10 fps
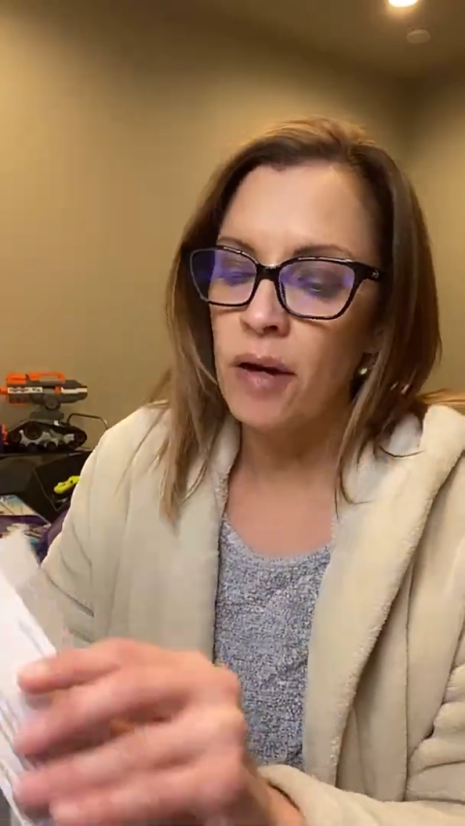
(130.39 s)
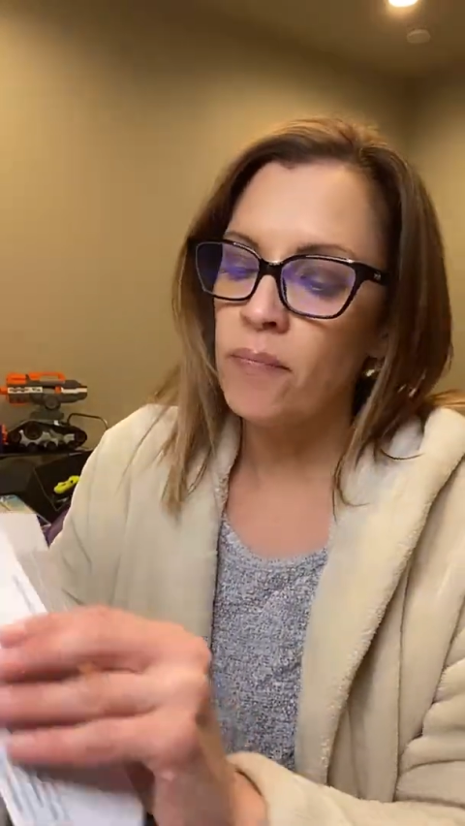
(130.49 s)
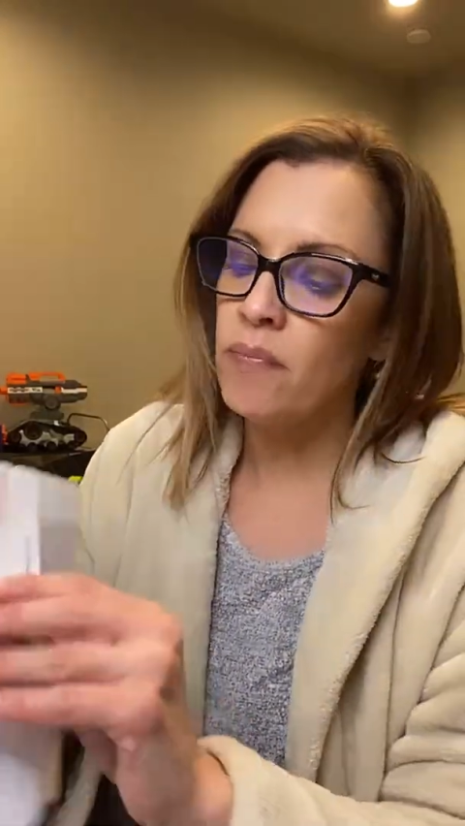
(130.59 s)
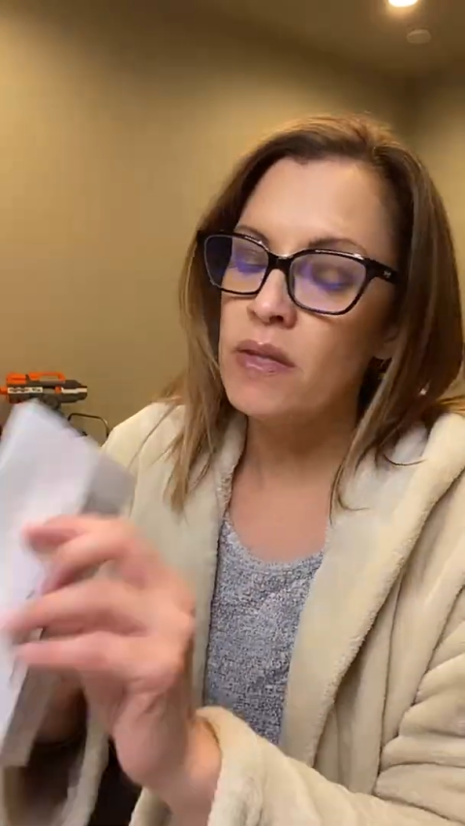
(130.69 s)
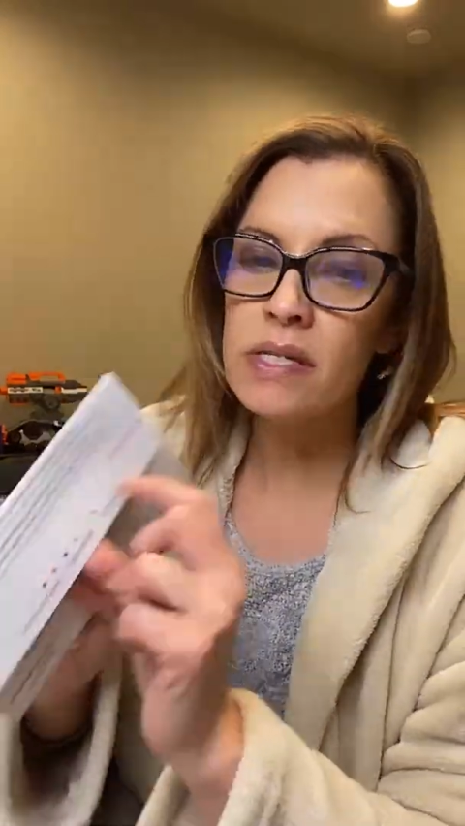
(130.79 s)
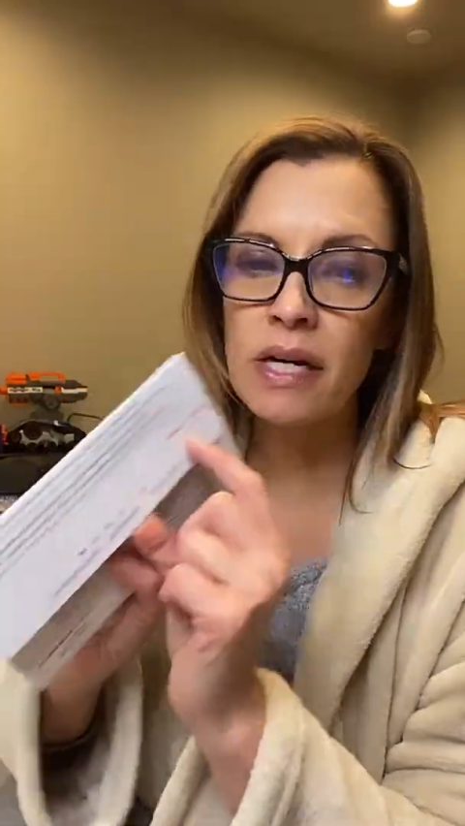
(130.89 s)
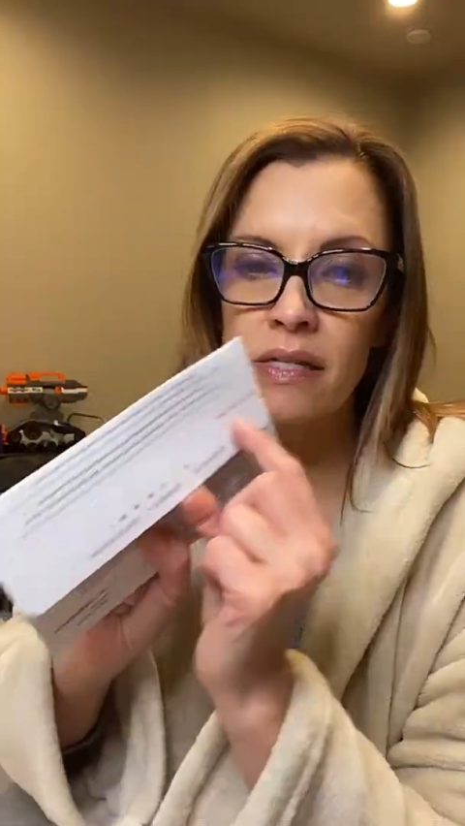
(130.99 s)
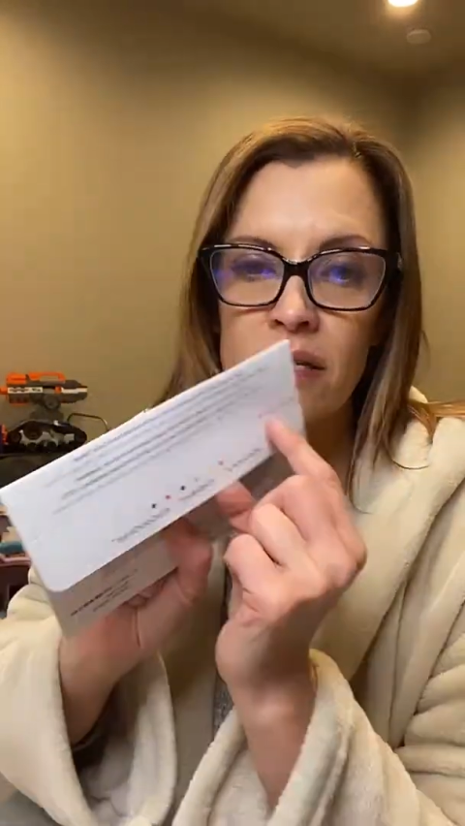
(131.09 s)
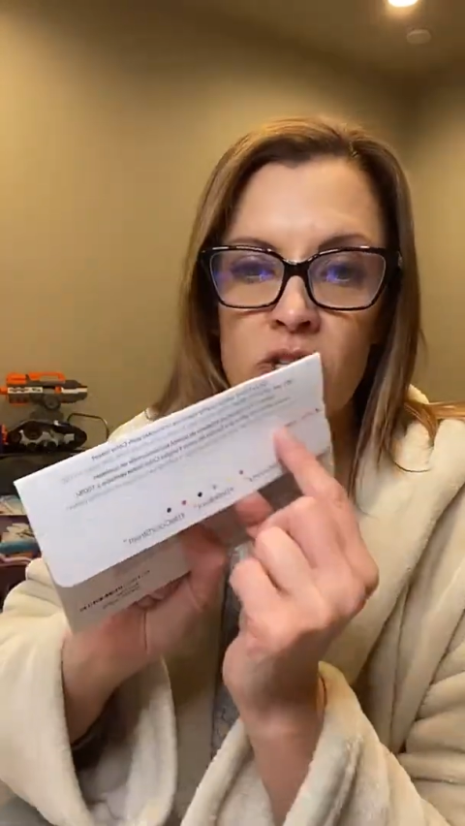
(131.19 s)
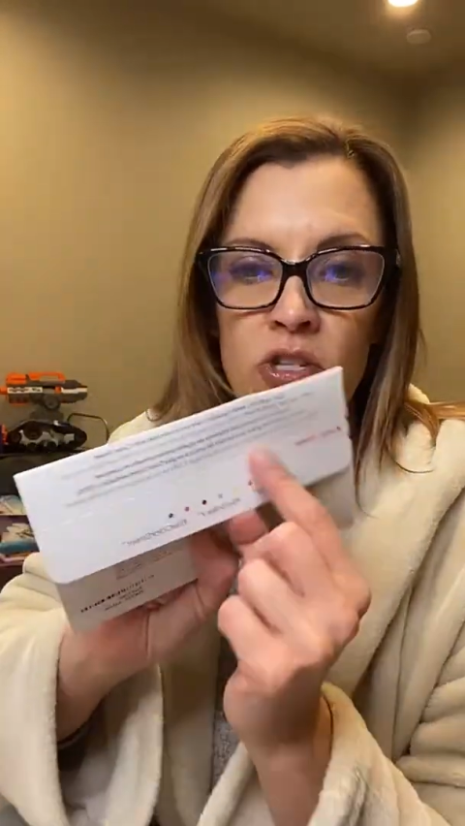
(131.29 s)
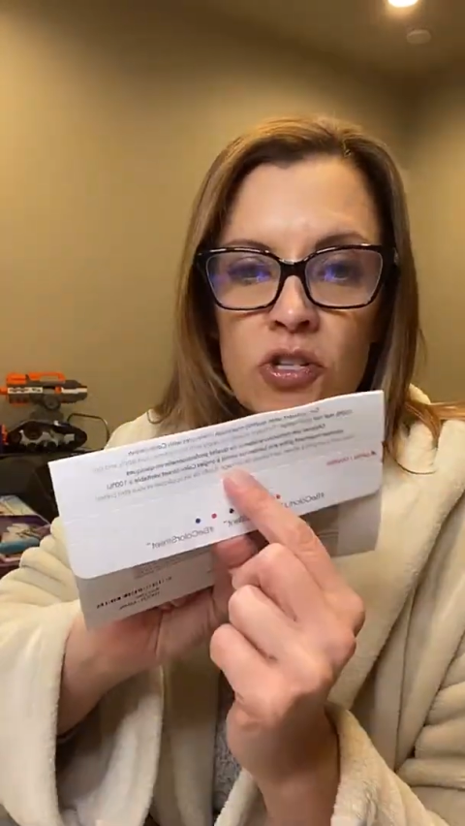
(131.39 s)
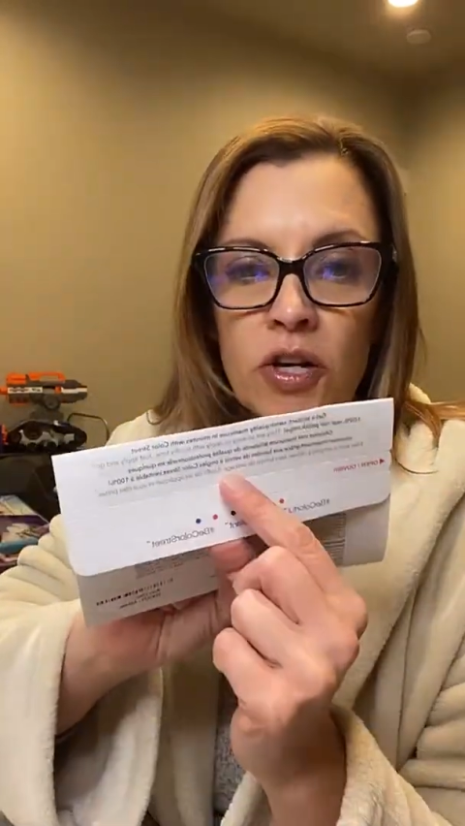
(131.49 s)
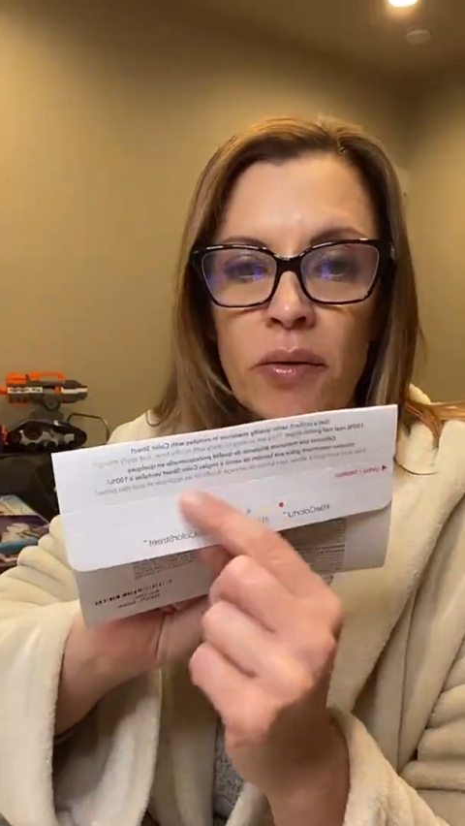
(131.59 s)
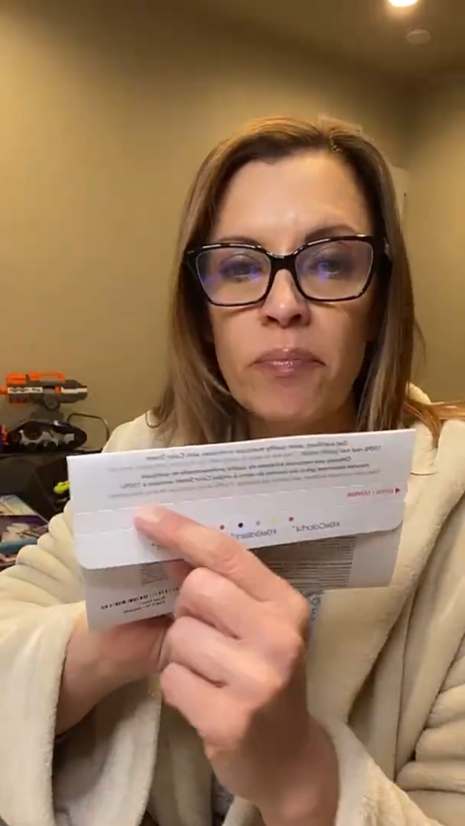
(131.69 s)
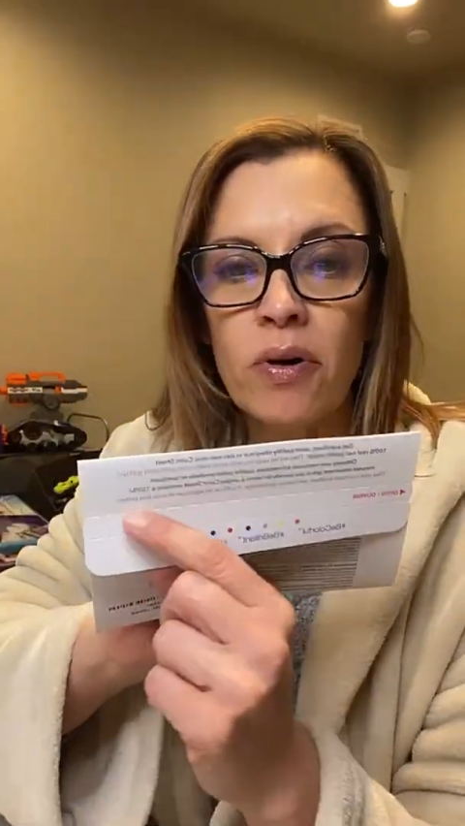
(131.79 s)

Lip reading: This has a strip